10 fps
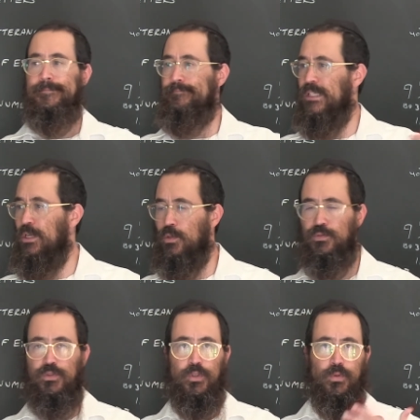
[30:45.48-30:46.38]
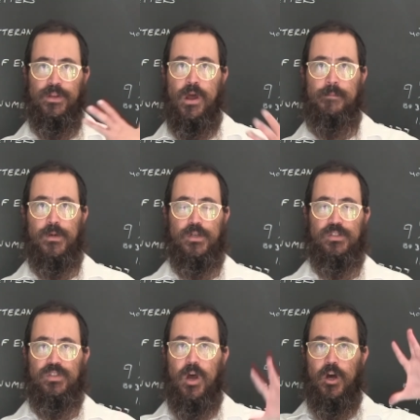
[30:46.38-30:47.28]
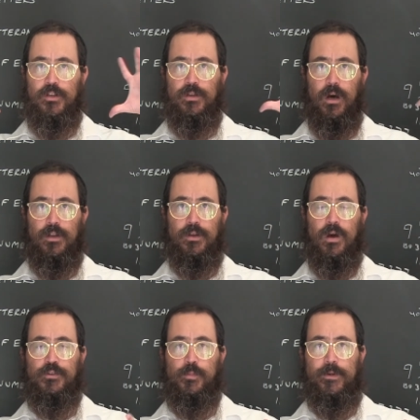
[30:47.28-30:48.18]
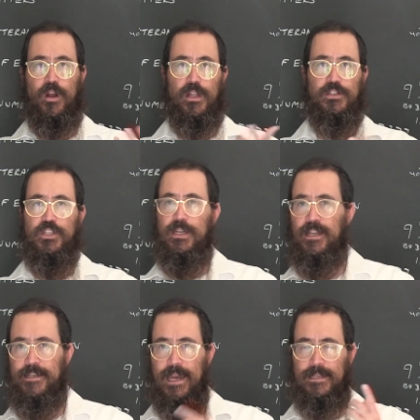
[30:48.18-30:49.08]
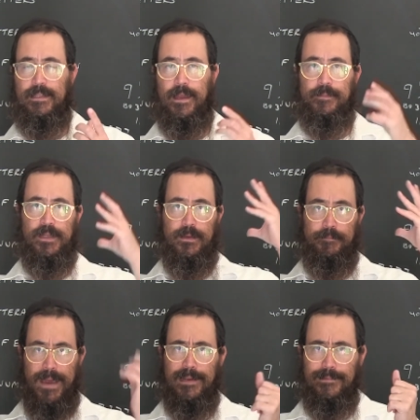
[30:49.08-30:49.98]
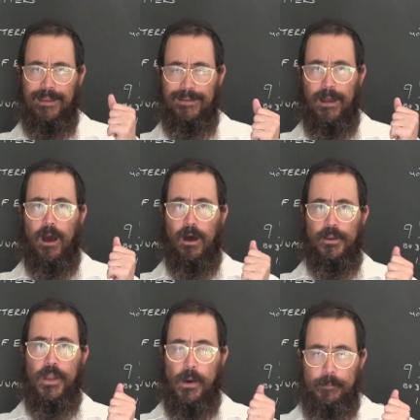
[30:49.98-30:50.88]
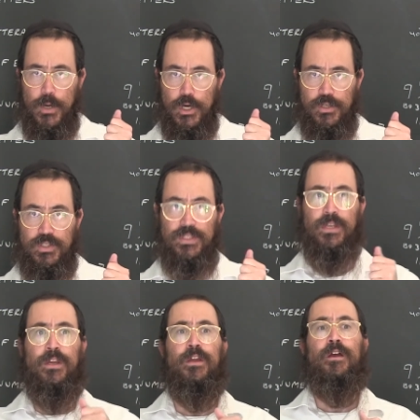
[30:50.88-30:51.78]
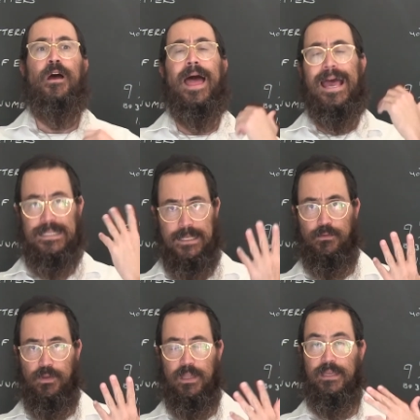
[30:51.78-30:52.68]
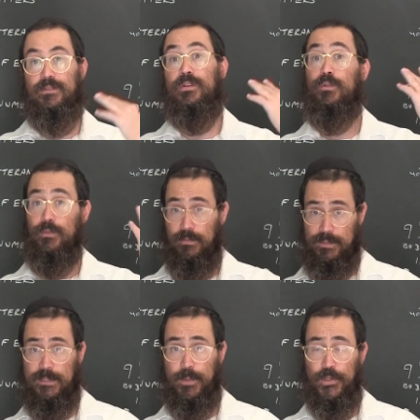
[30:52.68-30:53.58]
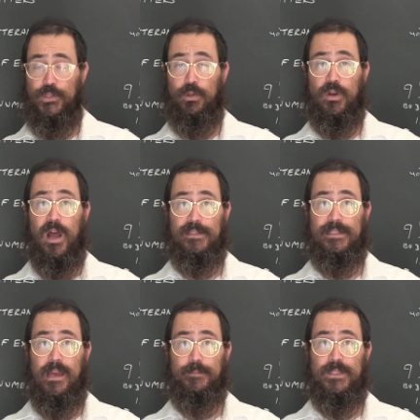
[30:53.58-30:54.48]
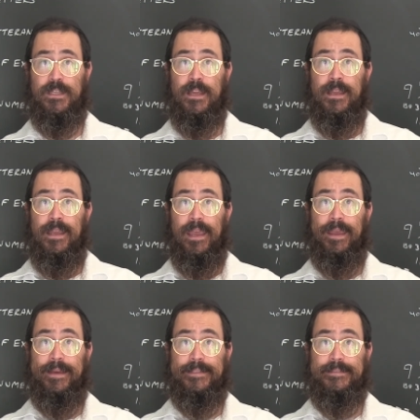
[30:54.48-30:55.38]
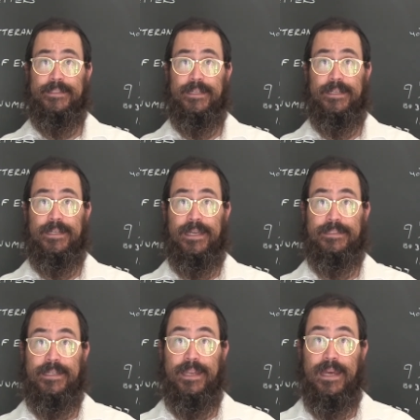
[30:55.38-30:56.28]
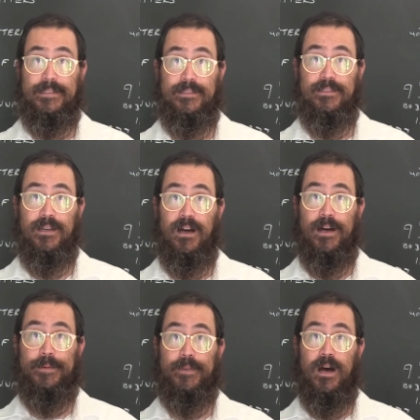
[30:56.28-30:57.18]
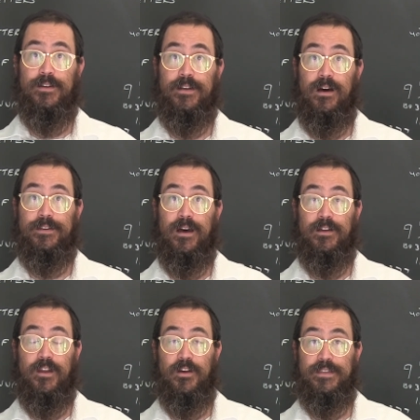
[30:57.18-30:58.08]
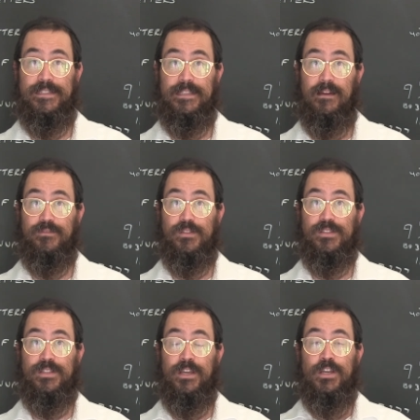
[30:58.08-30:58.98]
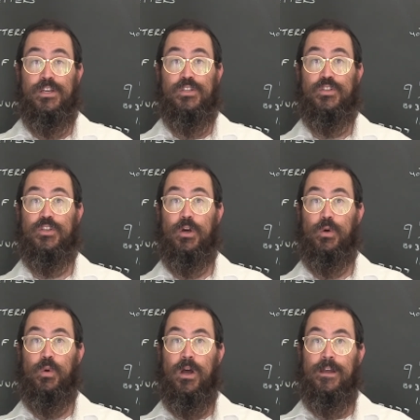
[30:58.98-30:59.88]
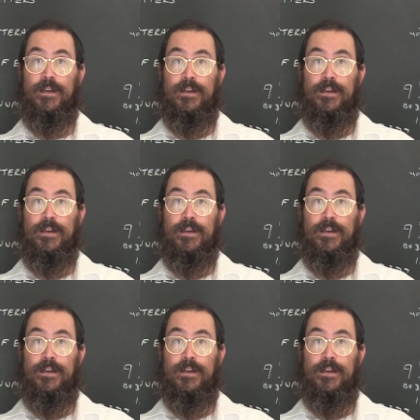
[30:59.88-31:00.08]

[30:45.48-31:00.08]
you know, do the numbers on, on, on numerology, connect them and meditate on numbers as they relate to spiritual concepts and, uh, and connect um, on, on, on, on these levels. So